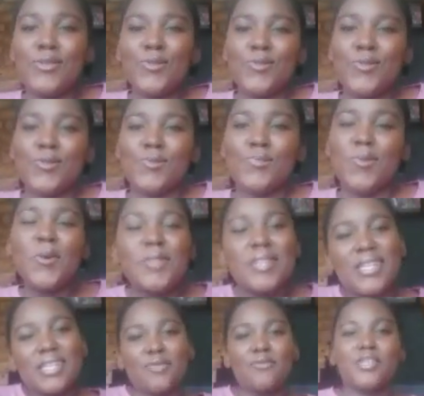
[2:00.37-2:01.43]
to put
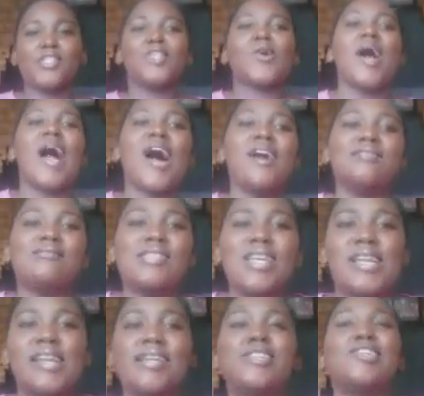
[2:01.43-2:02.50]
this video out
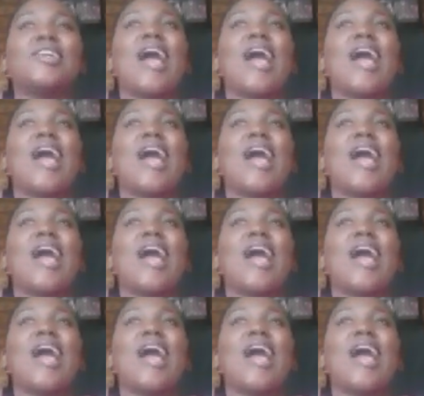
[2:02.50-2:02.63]
and let you